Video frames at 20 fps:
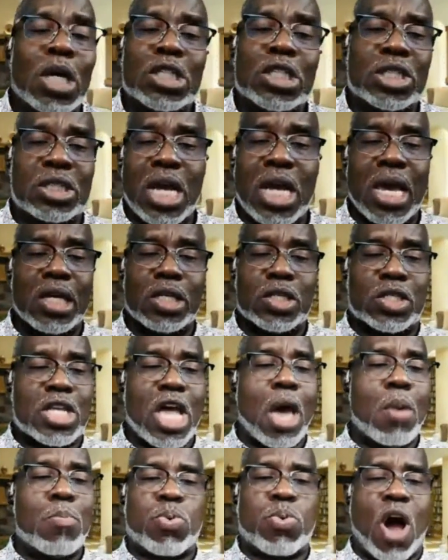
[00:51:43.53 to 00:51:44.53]
things they
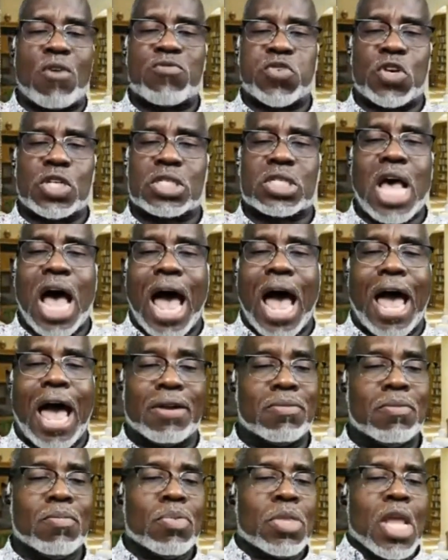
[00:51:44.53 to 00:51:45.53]
prophesied
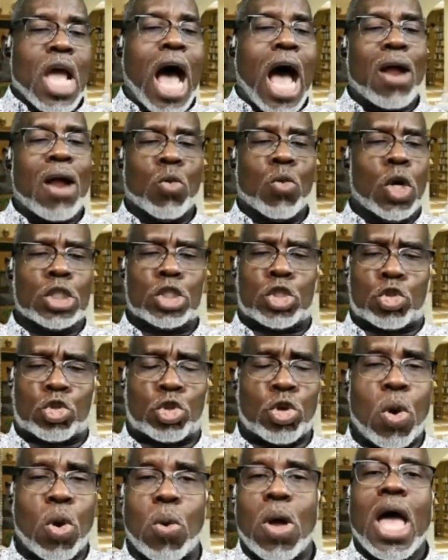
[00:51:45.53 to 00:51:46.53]
and was
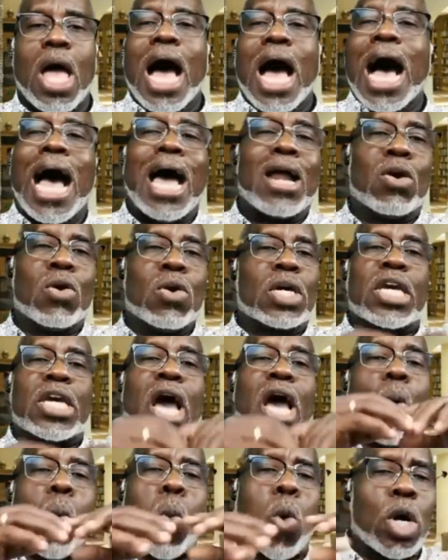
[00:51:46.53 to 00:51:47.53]
true. I don't care
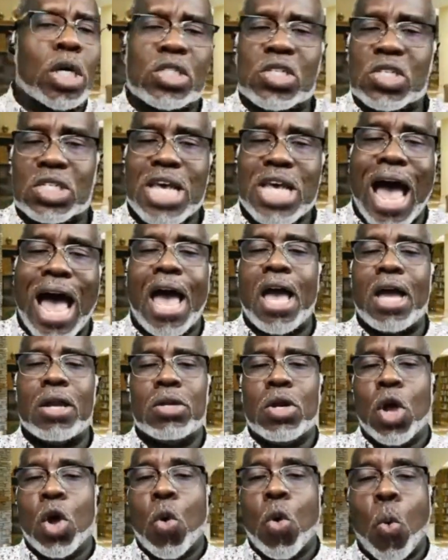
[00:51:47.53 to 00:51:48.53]
what sign,
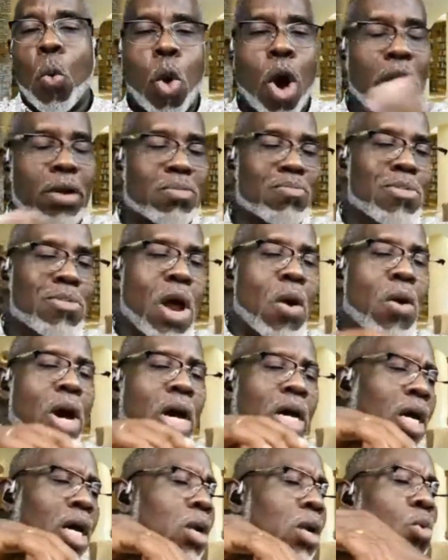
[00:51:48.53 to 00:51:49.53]
what
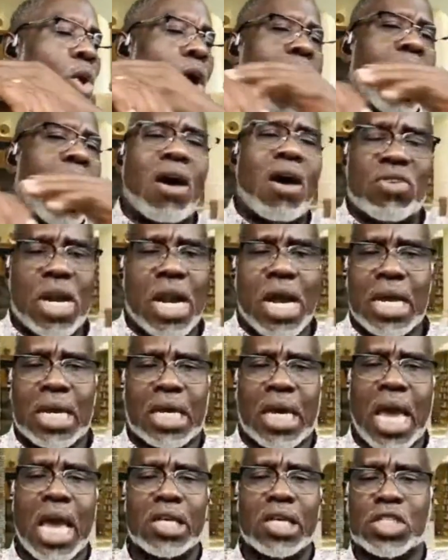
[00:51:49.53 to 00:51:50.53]
miracle, whatever the
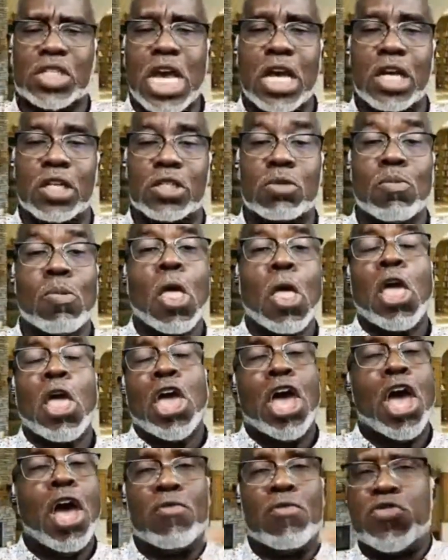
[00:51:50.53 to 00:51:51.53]
case is.
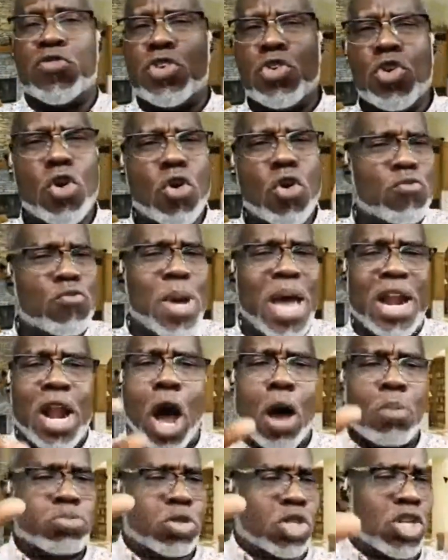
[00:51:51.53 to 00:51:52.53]
If you've been
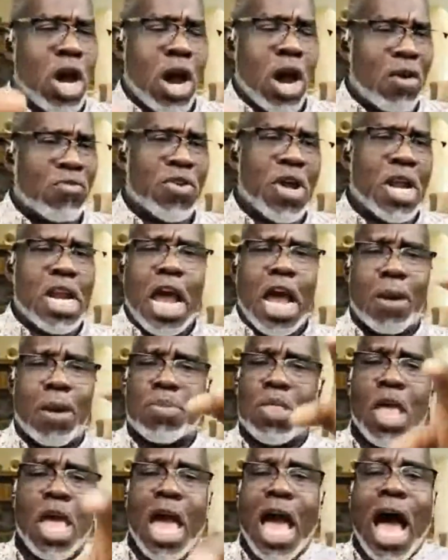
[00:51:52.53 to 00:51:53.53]
observing them,
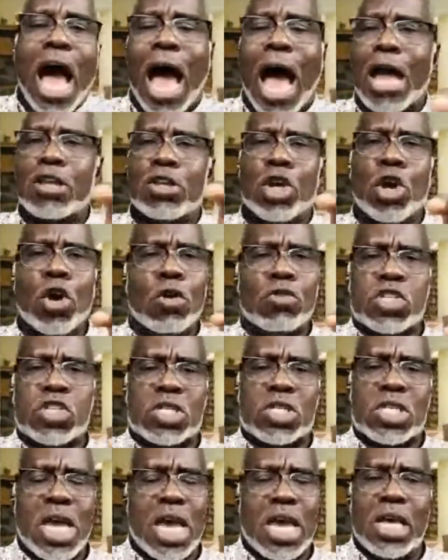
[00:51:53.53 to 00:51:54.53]
and you've seen